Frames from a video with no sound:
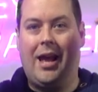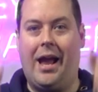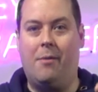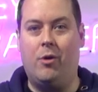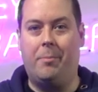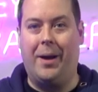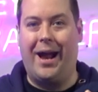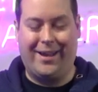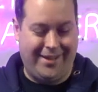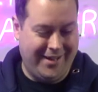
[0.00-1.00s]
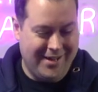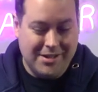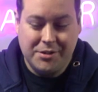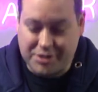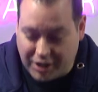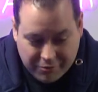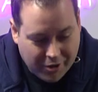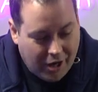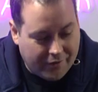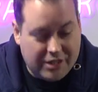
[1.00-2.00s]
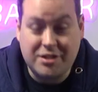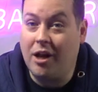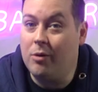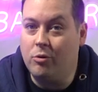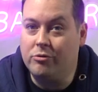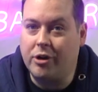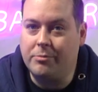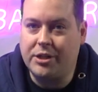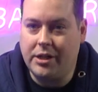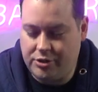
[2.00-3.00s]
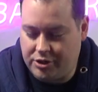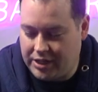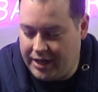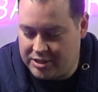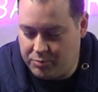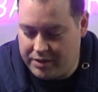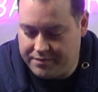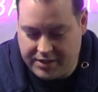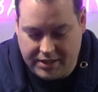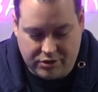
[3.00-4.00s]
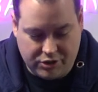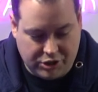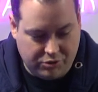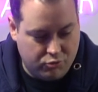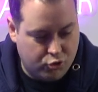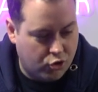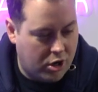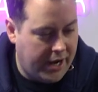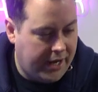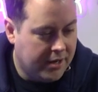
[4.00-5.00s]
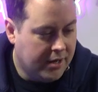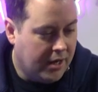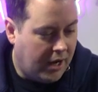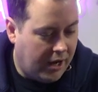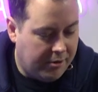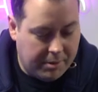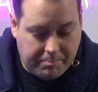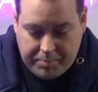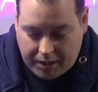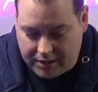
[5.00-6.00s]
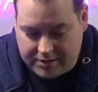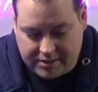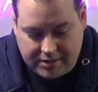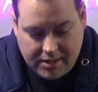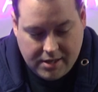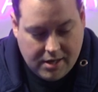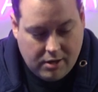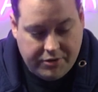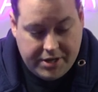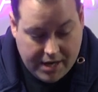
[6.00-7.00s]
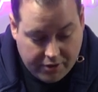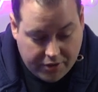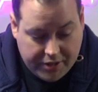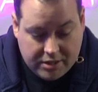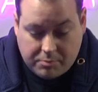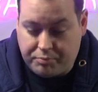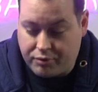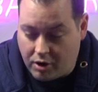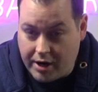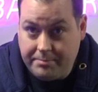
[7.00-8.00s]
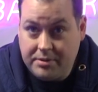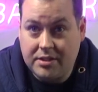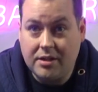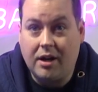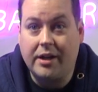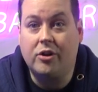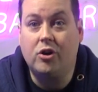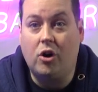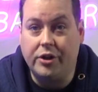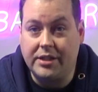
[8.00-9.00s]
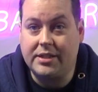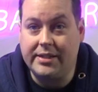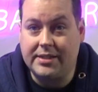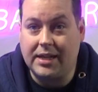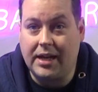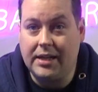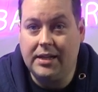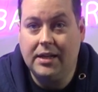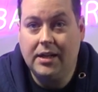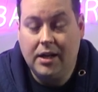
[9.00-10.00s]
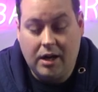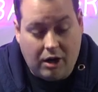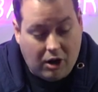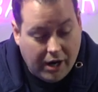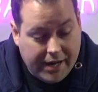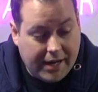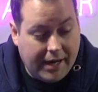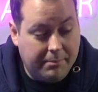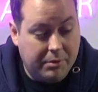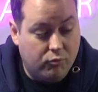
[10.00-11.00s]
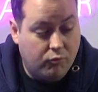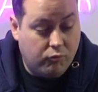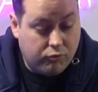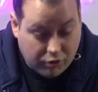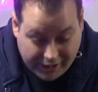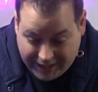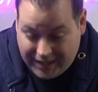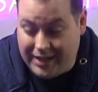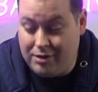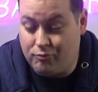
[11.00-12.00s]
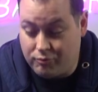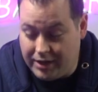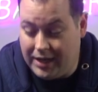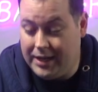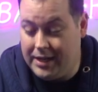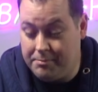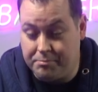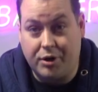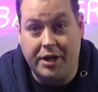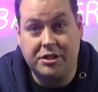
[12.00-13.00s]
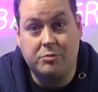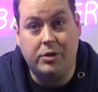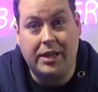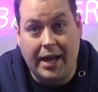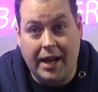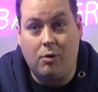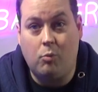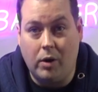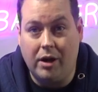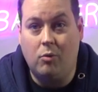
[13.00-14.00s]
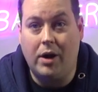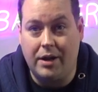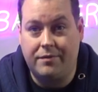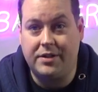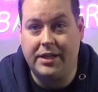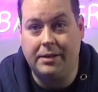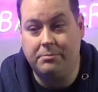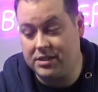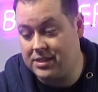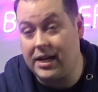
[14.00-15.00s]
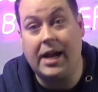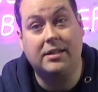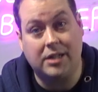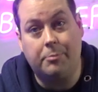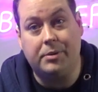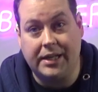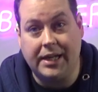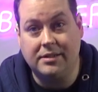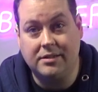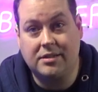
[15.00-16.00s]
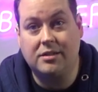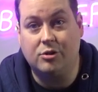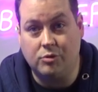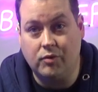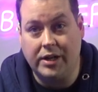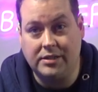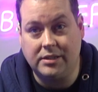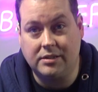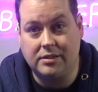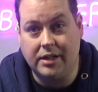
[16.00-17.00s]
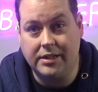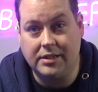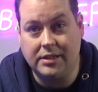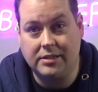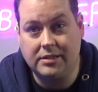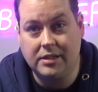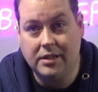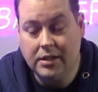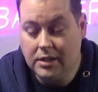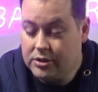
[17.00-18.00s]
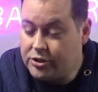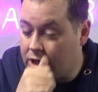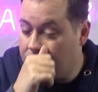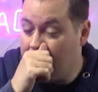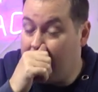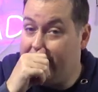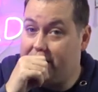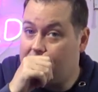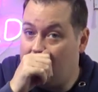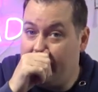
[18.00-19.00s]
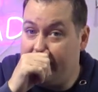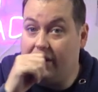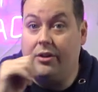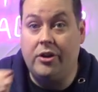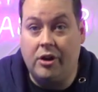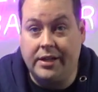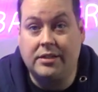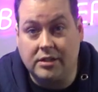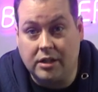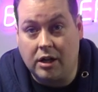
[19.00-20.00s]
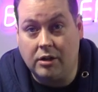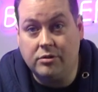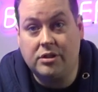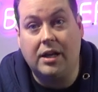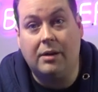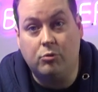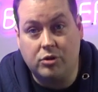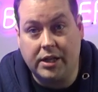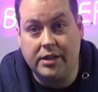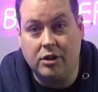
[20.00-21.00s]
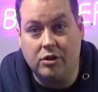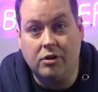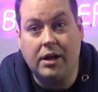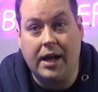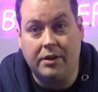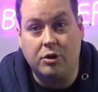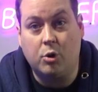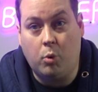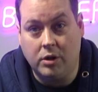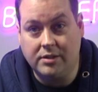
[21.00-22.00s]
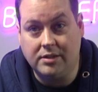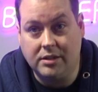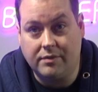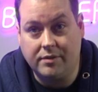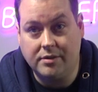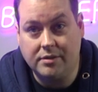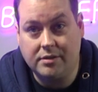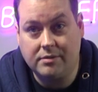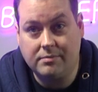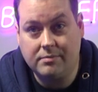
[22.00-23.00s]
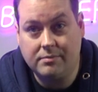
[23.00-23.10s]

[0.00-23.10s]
And we're back. So I've had a slight wardrobe change because I had to wait for these to dry. Um, but now that these are primed, I can honestly say I am really, really impressed with how well FDM stacked up against the resin side of this. So let's go in nice and close and we'll take a look at the quality difference.